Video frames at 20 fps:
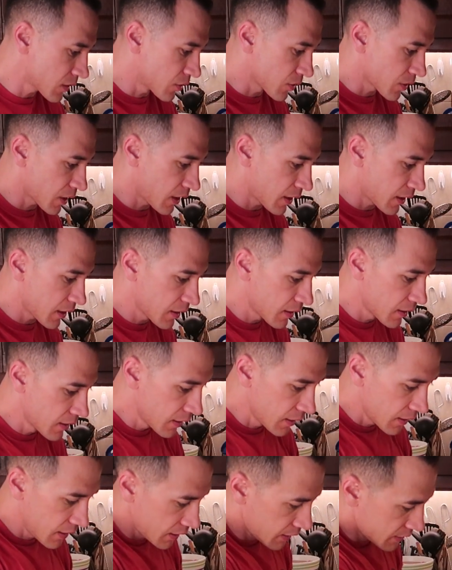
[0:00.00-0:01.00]
Okay,
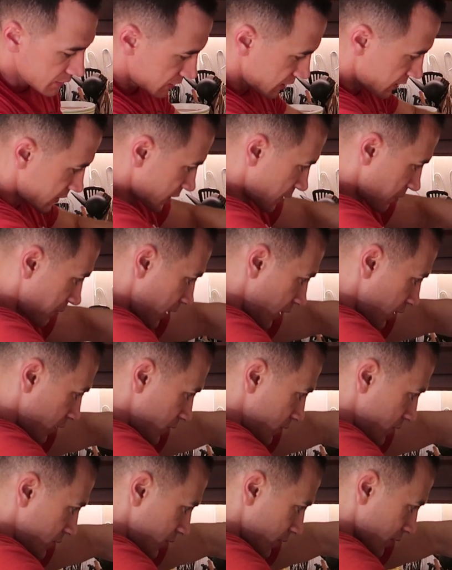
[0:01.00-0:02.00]
you see the
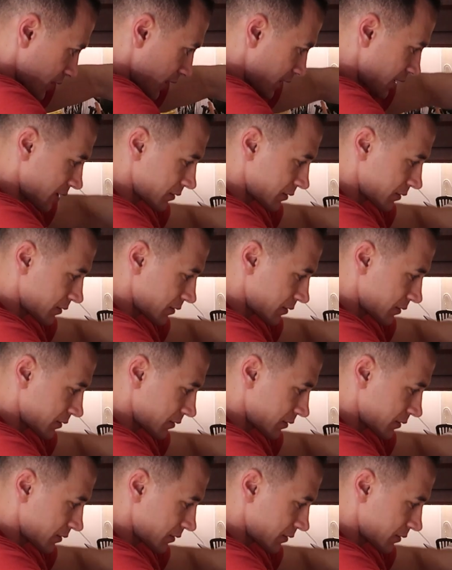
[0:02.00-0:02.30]
tomatoes are